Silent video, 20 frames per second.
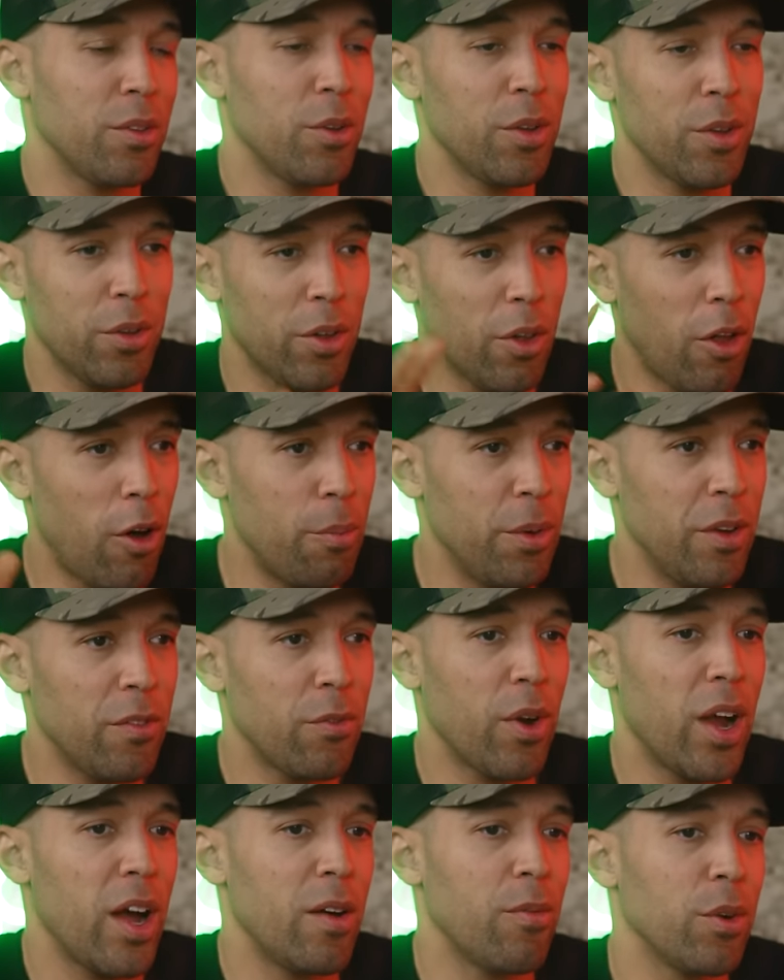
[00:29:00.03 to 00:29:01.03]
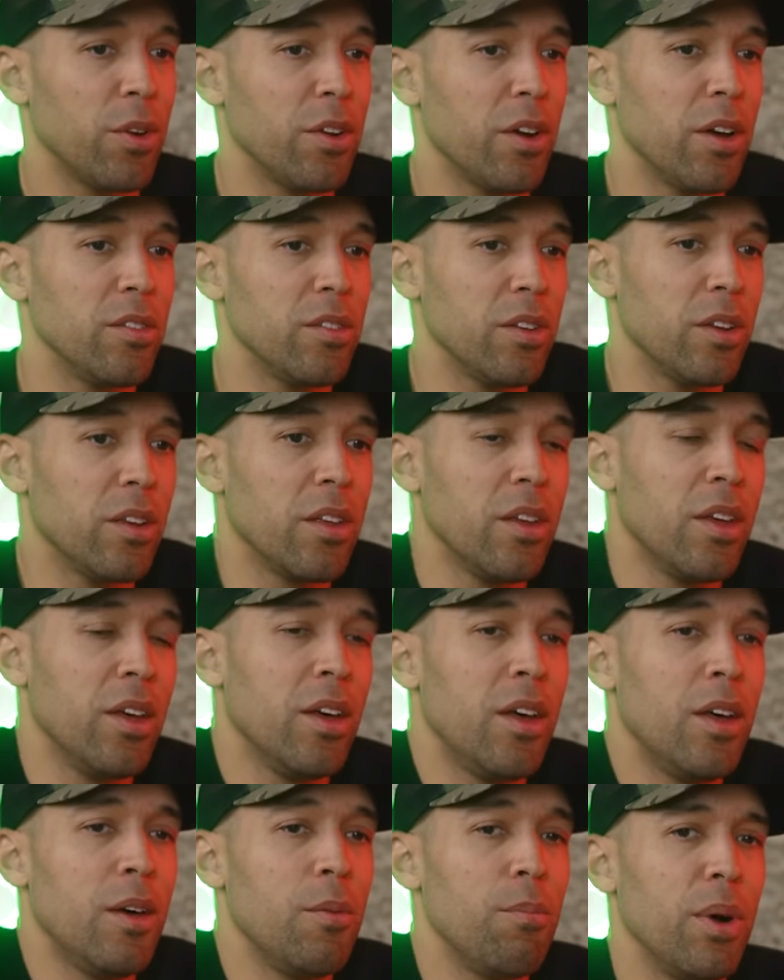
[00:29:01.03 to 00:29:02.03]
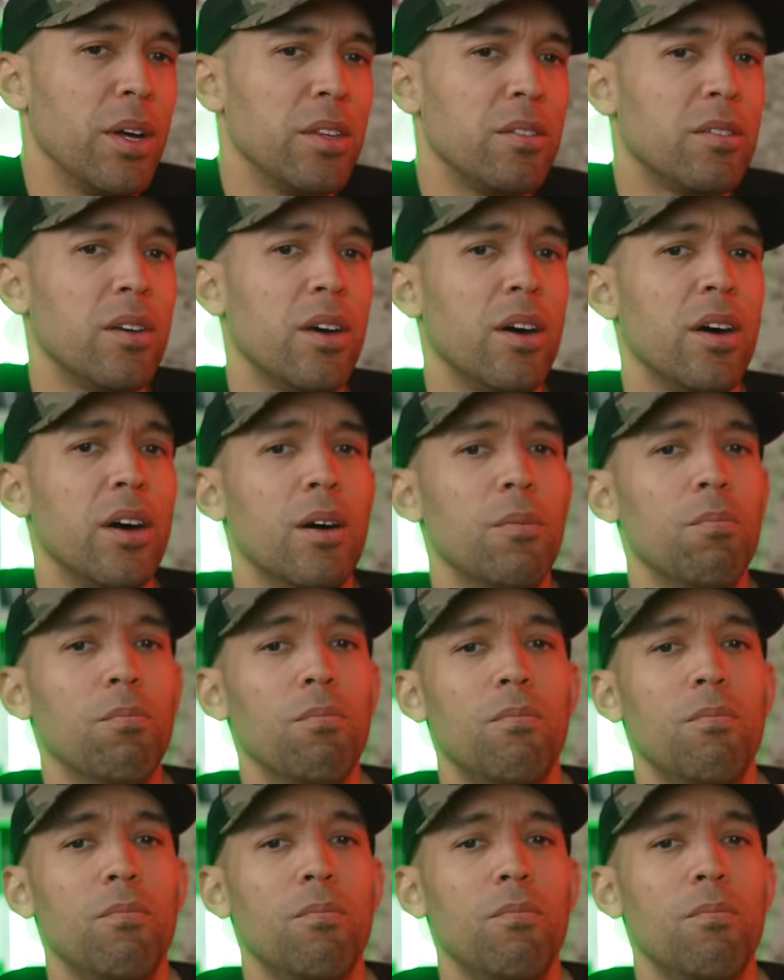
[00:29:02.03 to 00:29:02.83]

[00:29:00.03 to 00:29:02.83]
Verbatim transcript: It'll all be for advertising. But, um,